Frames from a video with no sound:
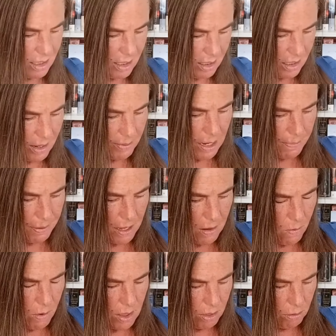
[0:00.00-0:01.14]
So I'm going to put
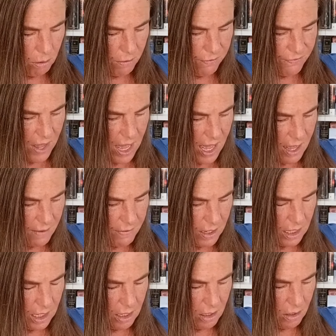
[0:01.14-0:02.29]
1 through 5
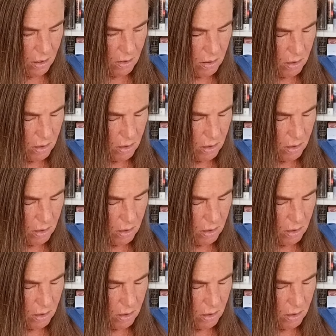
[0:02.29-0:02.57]
in here.